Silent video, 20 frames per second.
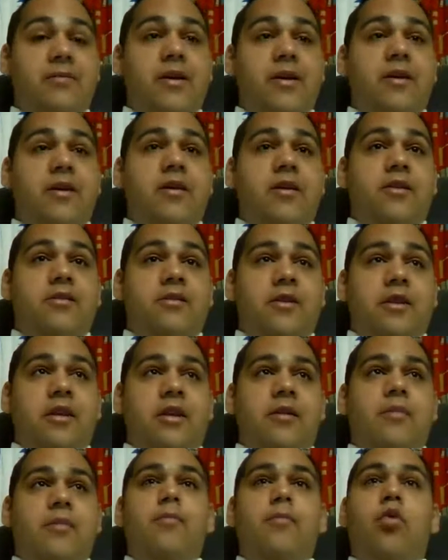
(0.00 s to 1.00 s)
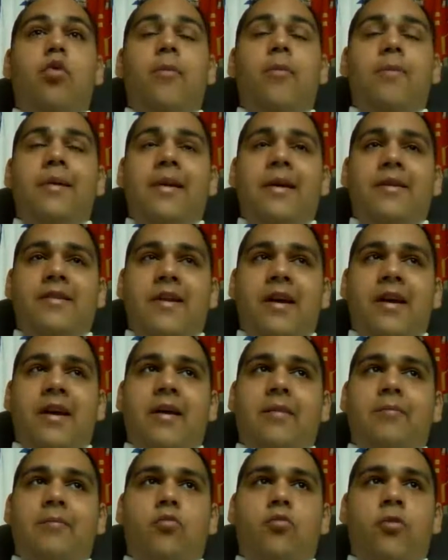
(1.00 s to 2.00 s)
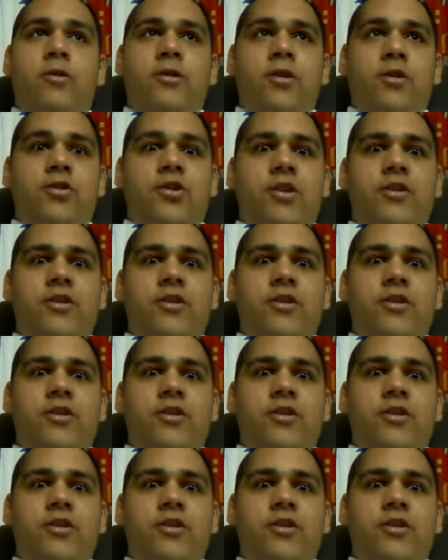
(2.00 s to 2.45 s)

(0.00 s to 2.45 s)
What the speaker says: So more players get more touches